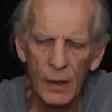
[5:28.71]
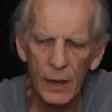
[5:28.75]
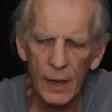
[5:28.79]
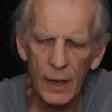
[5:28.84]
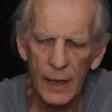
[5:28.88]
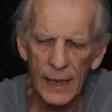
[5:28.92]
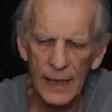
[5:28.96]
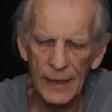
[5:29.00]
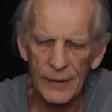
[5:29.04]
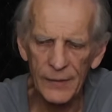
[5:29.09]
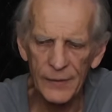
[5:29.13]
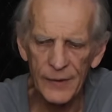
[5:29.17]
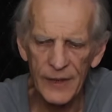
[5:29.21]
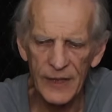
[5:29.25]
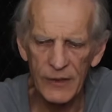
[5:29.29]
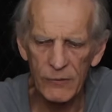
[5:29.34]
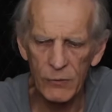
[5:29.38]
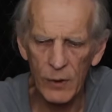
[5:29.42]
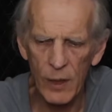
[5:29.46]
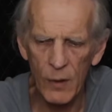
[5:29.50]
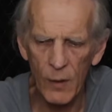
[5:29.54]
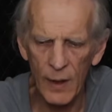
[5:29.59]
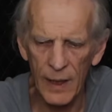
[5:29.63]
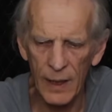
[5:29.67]
and these
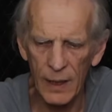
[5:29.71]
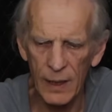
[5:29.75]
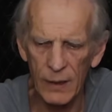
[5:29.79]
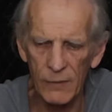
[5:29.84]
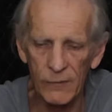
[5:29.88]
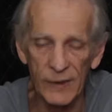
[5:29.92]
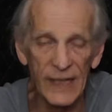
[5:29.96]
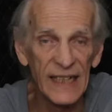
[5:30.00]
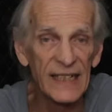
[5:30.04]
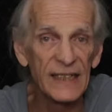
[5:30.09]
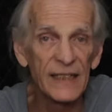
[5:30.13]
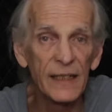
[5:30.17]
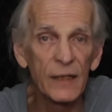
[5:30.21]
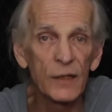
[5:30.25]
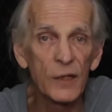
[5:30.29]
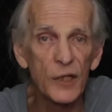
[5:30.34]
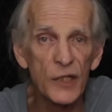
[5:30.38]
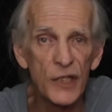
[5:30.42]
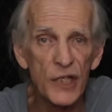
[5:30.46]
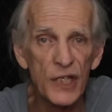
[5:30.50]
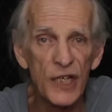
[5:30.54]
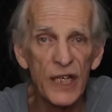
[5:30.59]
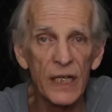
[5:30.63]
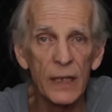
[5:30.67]
require a great deal
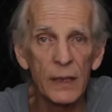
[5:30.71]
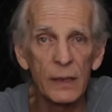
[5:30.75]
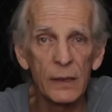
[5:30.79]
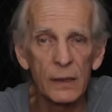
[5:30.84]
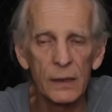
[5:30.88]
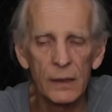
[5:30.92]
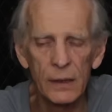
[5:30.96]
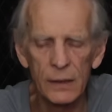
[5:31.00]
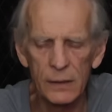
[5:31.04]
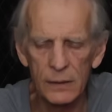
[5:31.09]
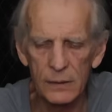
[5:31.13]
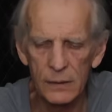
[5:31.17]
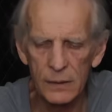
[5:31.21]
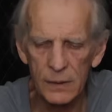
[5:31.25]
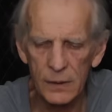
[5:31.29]
of skill,